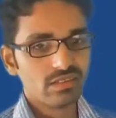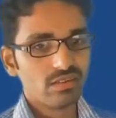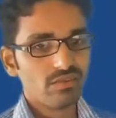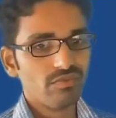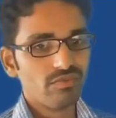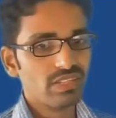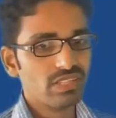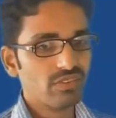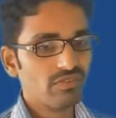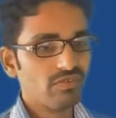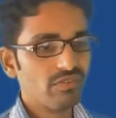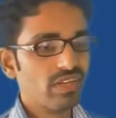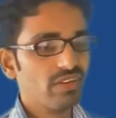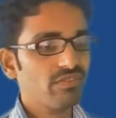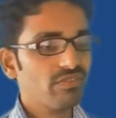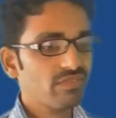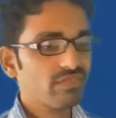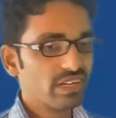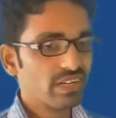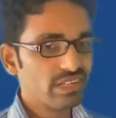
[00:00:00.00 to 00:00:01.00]
when the
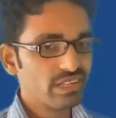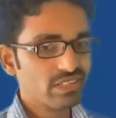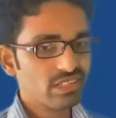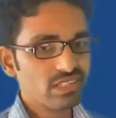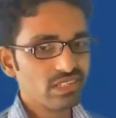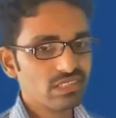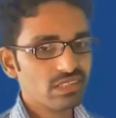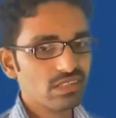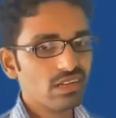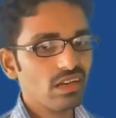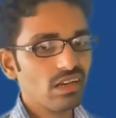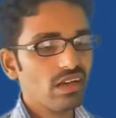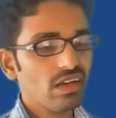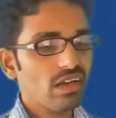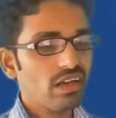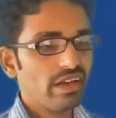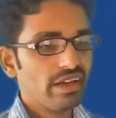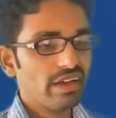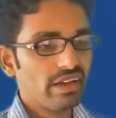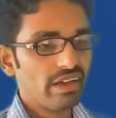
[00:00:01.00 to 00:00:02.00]
wave reaches the
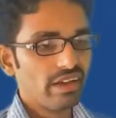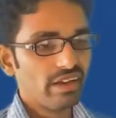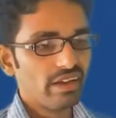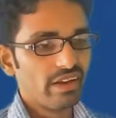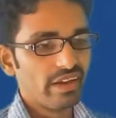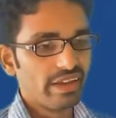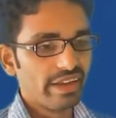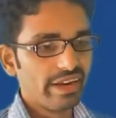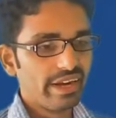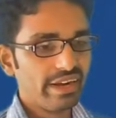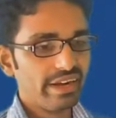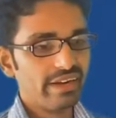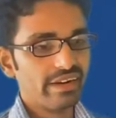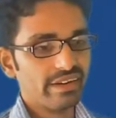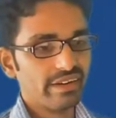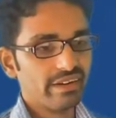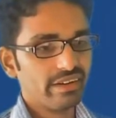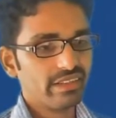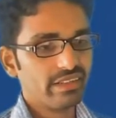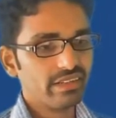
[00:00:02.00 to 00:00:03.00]

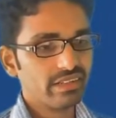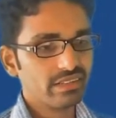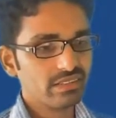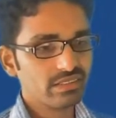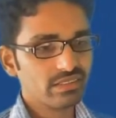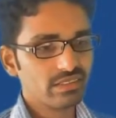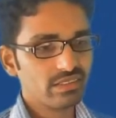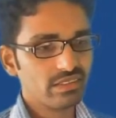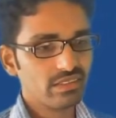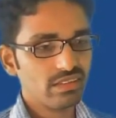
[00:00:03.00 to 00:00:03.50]
end, that is